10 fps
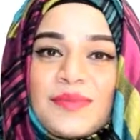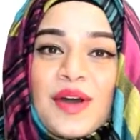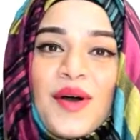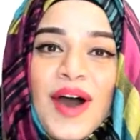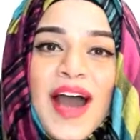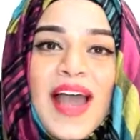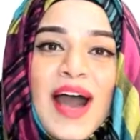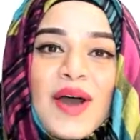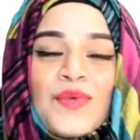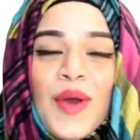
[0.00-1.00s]
Now I
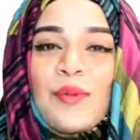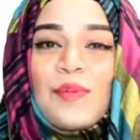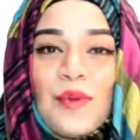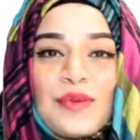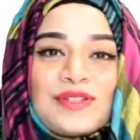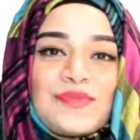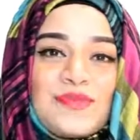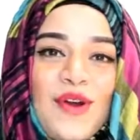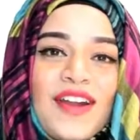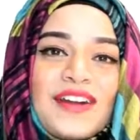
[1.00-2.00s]
have one bonus
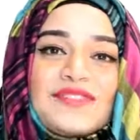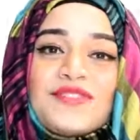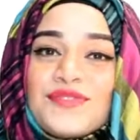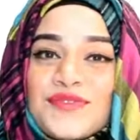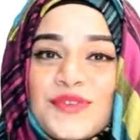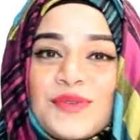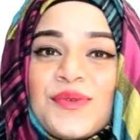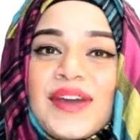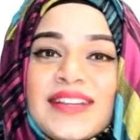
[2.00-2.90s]
product to review.